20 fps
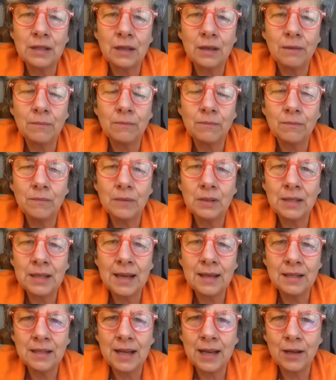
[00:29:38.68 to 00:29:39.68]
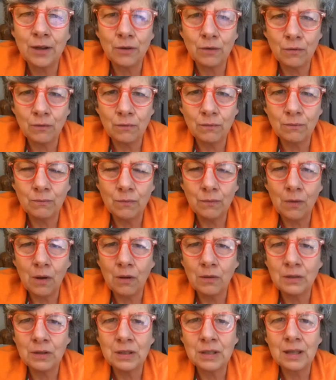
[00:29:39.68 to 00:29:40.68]
a 10-day
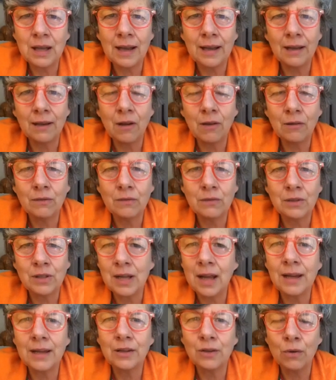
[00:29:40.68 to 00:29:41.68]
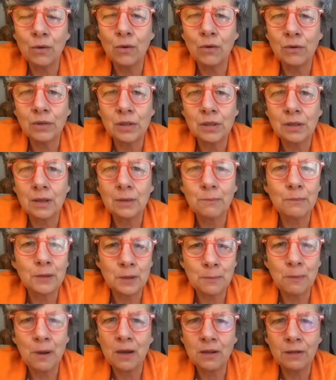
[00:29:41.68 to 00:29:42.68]
on-site course
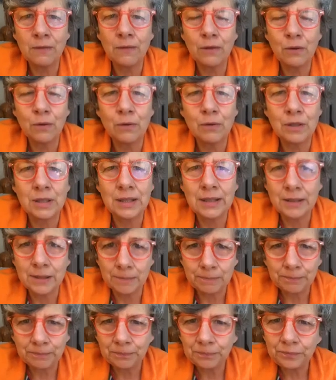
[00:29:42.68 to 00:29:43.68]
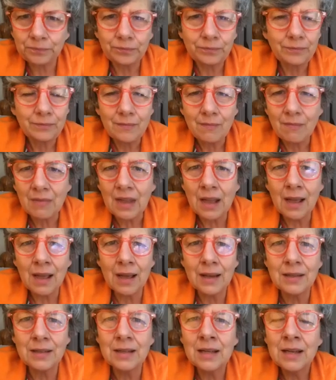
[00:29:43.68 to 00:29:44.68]
as part of the courses,
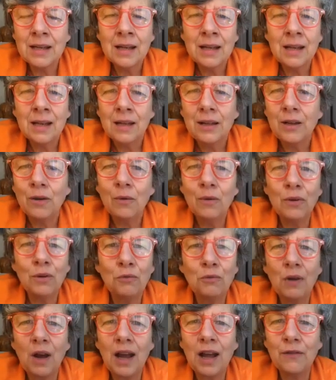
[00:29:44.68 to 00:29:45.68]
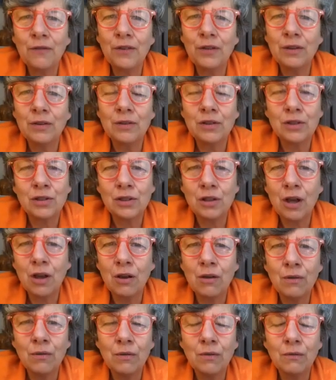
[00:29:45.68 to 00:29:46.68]
And you all arrive and you're
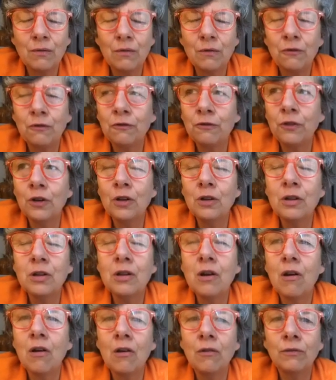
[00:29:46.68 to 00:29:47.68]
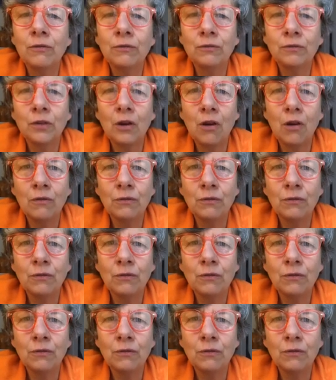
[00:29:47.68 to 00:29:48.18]
so full of